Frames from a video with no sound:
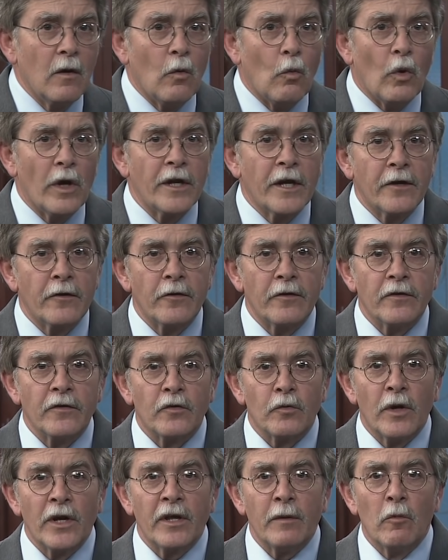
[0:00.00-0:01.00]

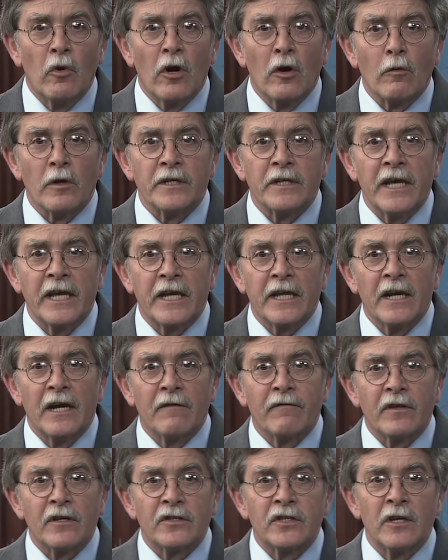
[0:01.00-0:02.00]
120 more were taken
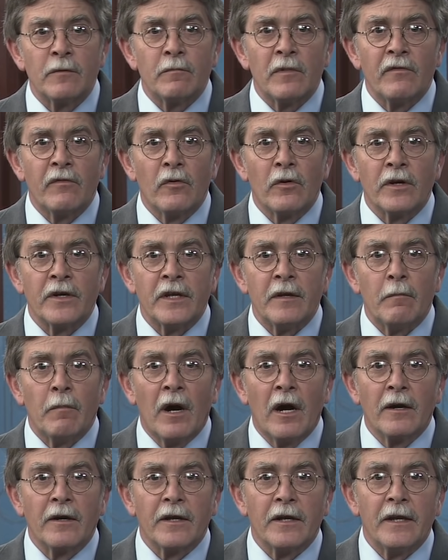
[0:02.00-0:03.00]
off the ship before it
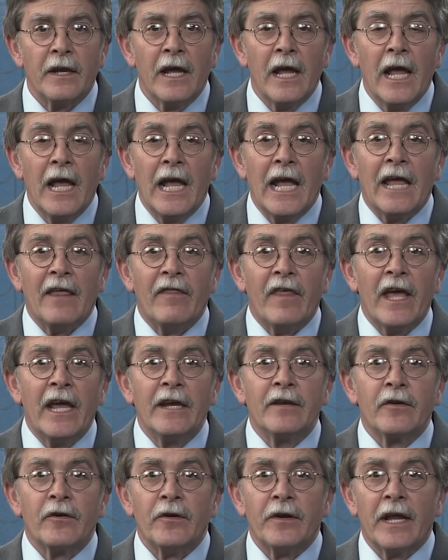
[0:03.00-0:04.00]
departed, and they
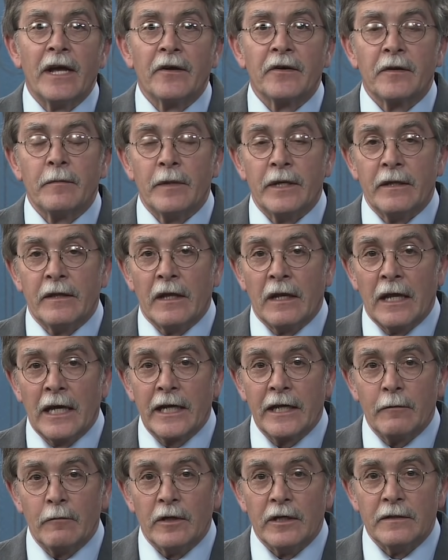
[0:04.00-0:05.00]
turned out to be the
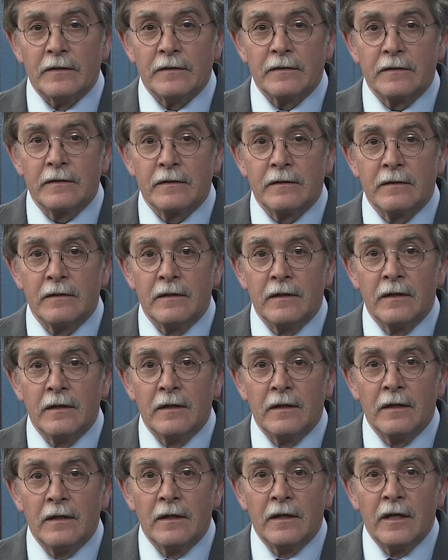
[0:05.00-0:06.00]
lucky ones.
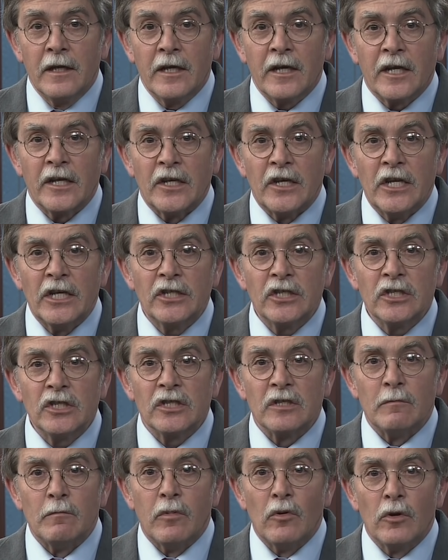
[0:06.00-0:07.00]
Conditions
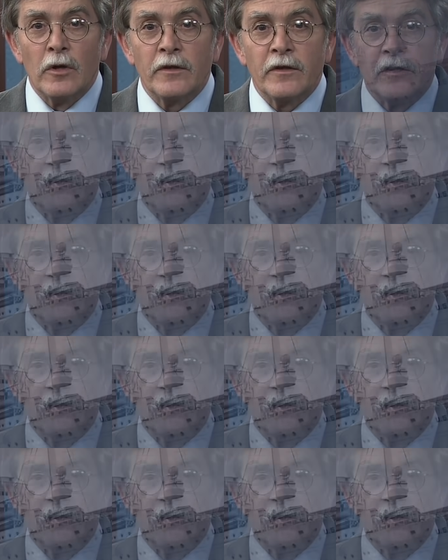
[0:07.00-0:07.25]
aboard